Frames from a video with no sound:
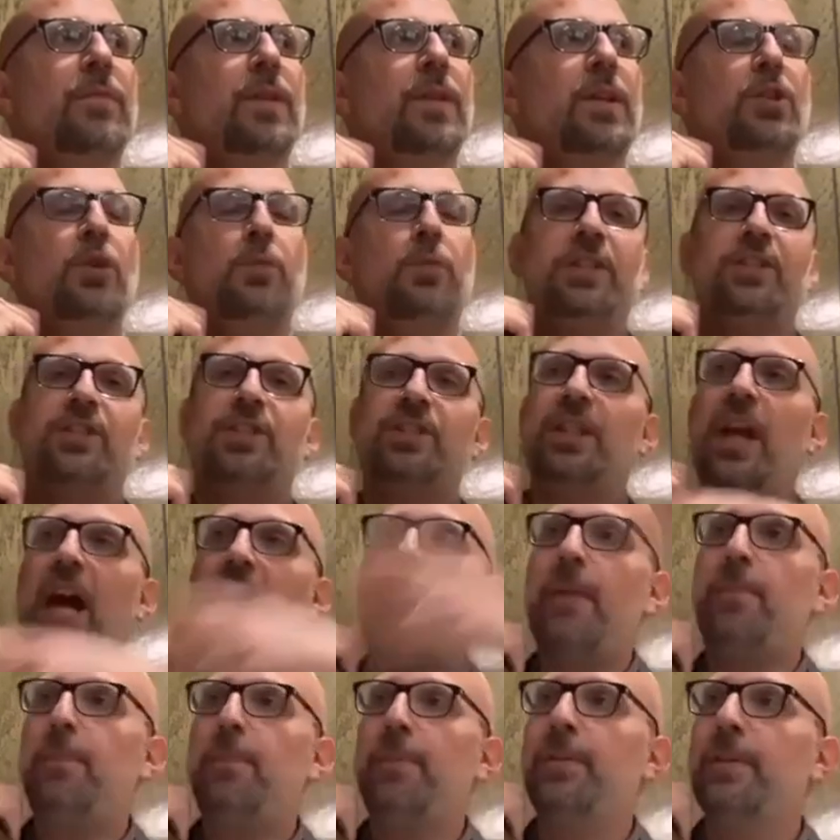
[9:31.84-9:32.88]
Do we
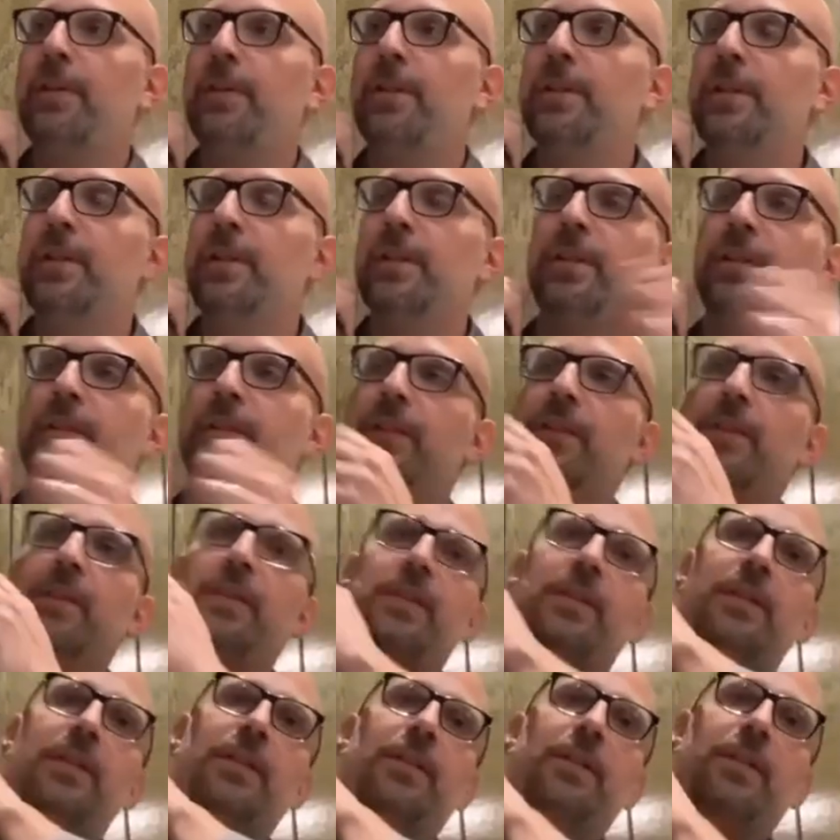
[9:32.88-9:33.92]
stop
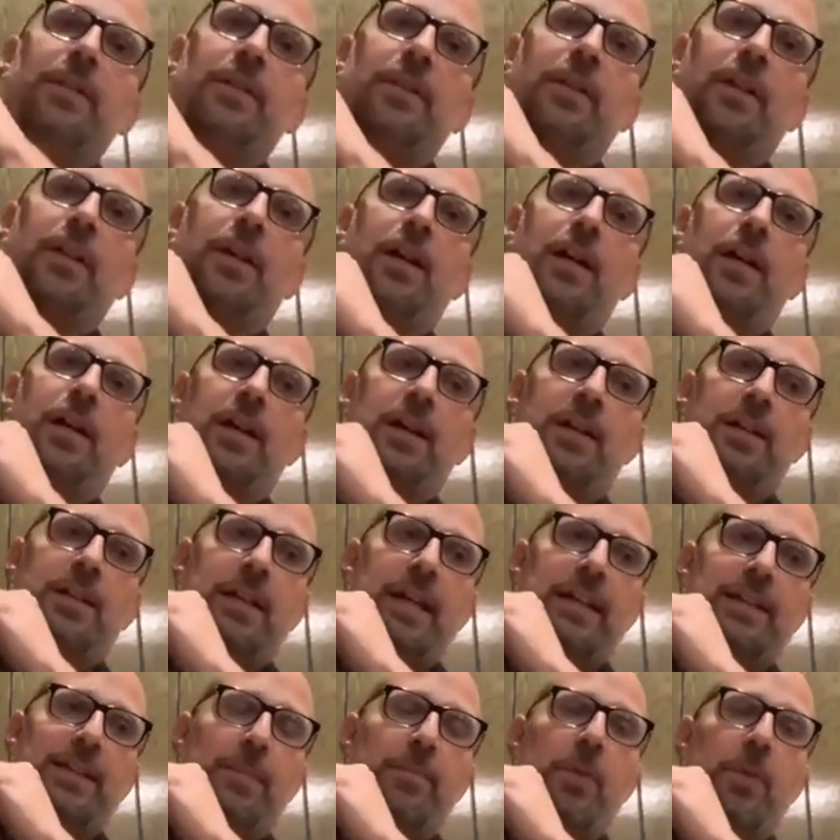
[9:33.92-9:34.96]
uh,
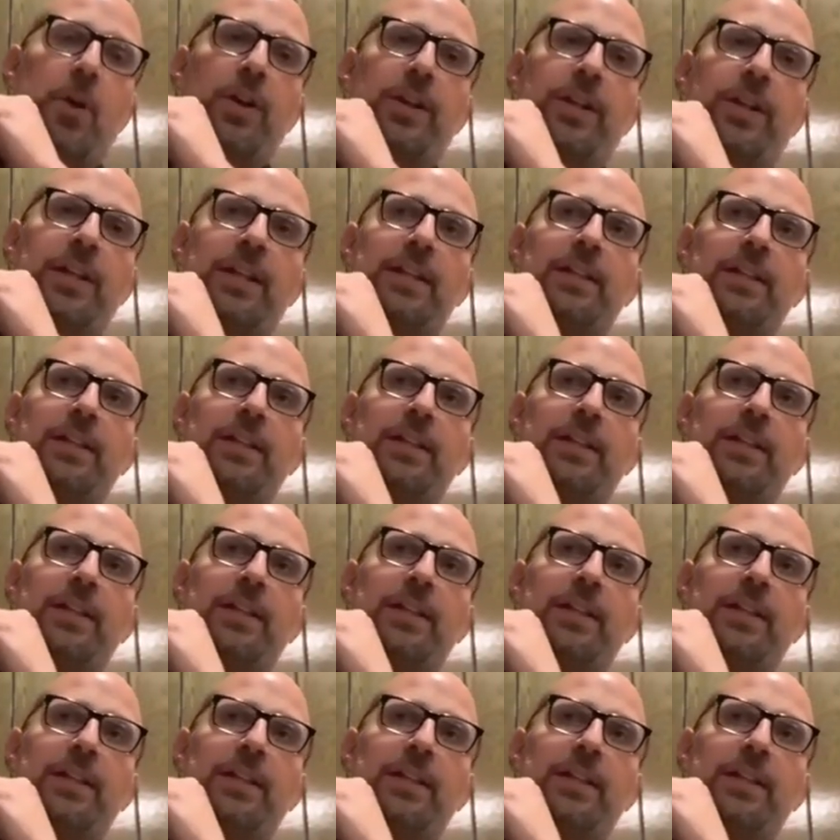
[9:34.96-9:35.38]
at the market